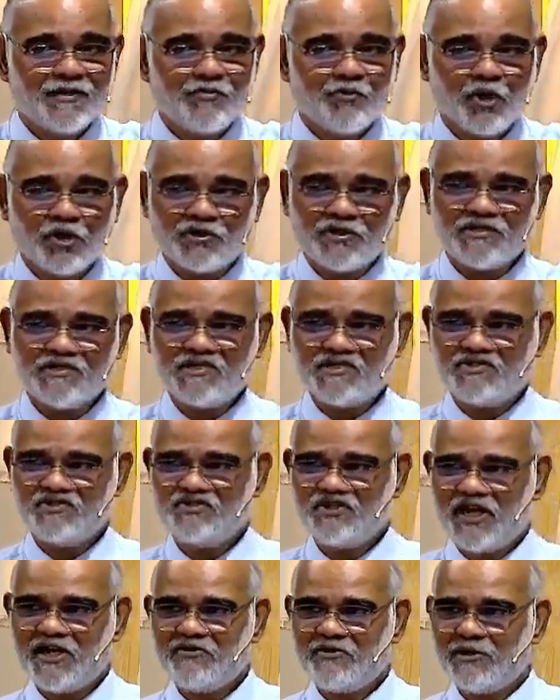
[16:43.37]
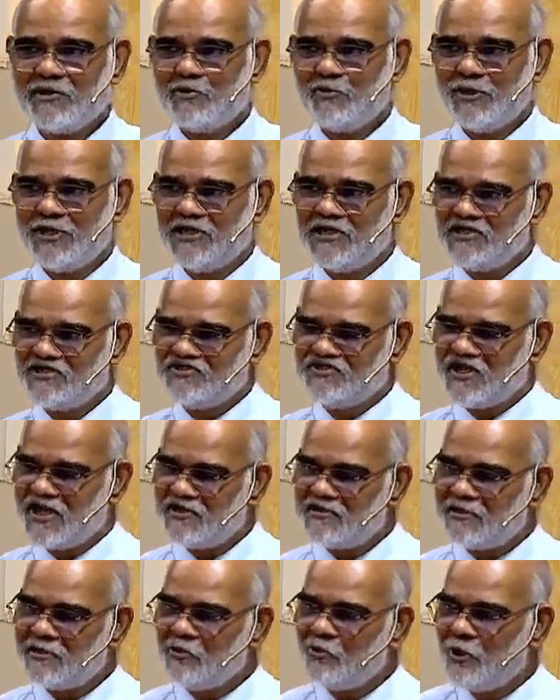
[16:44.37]
What is his general will? His
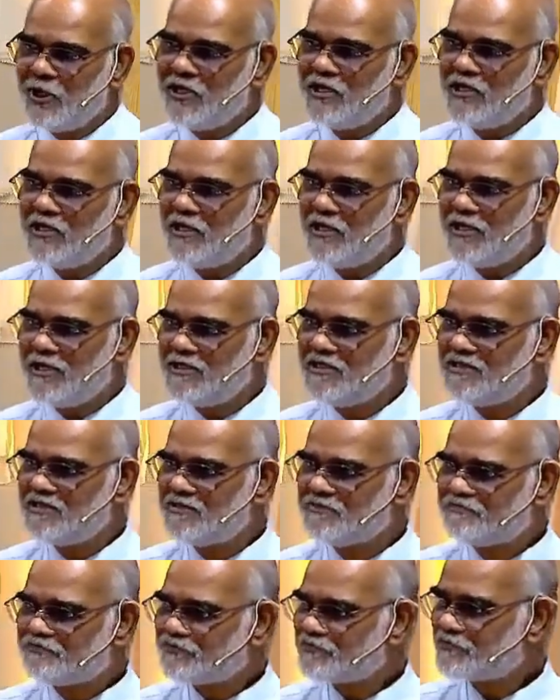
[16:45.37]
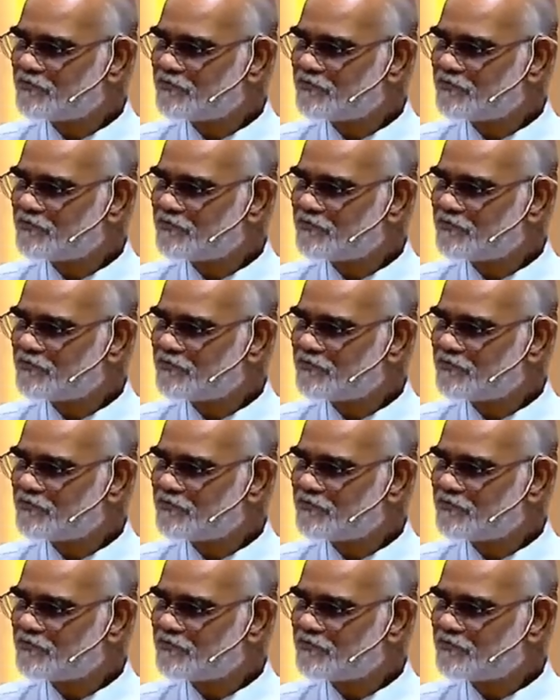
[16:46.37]
general will is